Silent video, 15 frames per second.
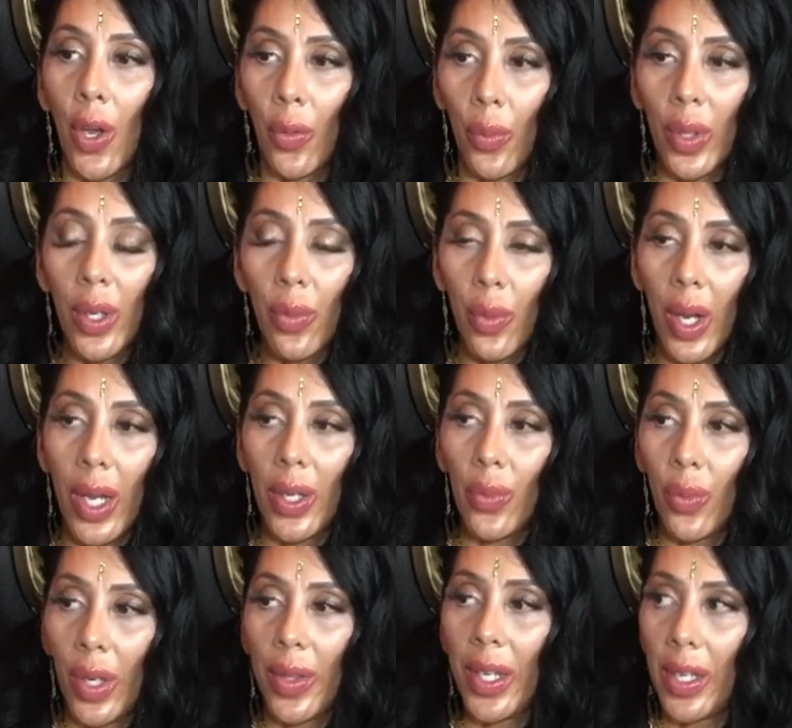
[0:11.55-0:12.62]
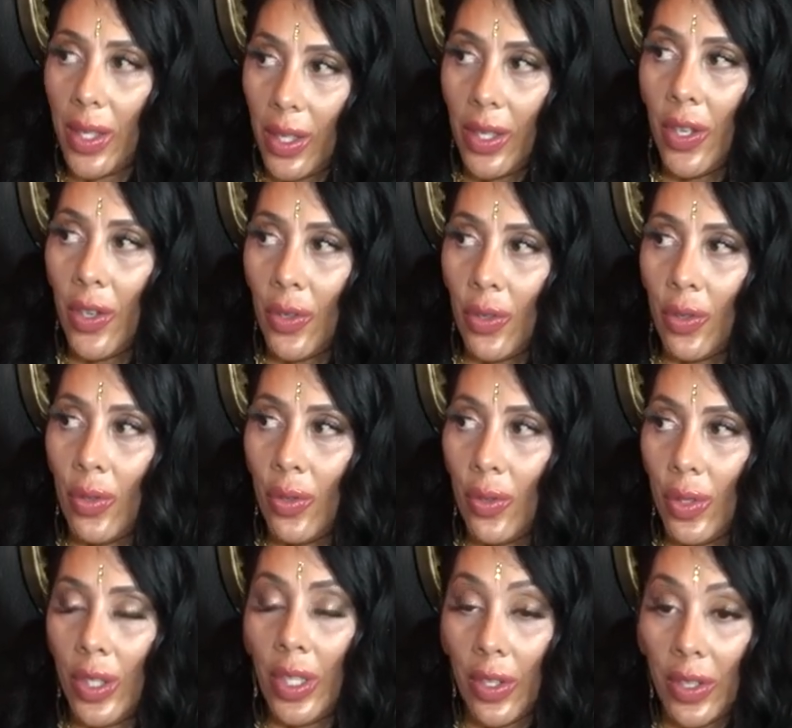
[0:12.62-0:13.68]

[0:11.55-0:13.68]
a real one one that you yeah.